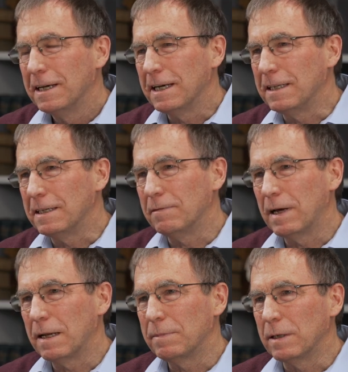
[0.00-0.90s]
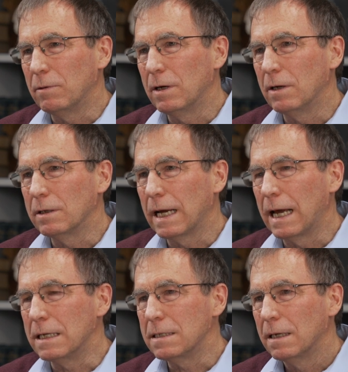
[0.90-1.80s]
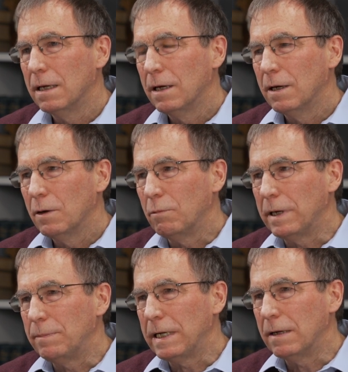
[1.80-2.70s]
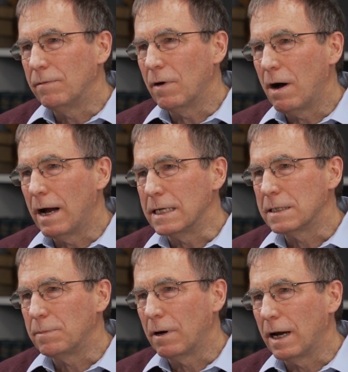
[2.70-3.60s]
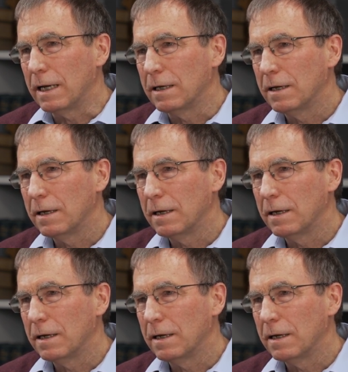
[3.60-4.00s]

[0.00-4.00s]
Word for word: in the developing world. And we'd been advised by